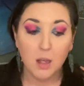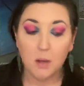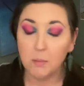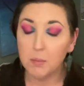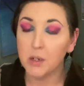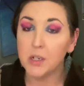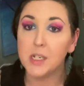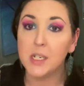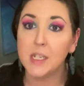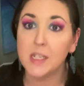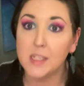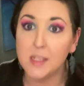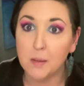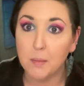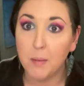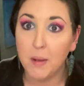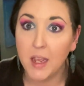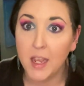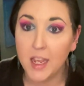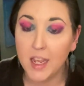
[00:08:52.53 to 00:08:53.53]

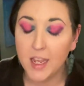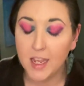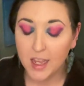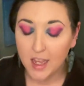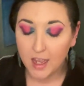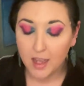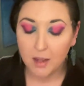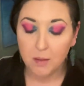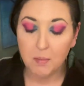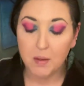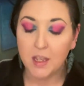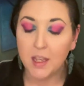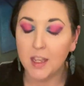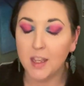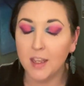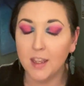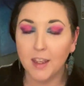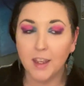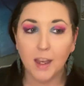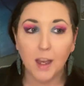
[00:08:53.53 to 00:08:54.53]
participate,
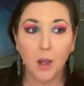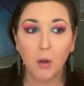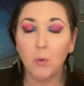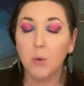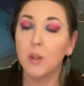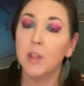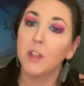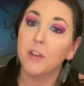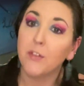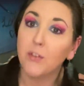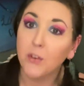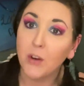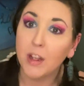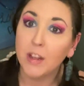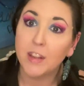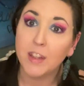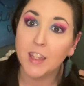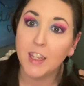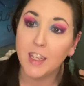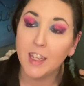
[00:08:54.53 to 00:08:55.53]
be a really
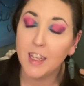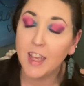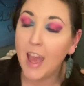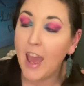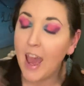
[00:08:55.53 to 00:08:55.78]
friendly,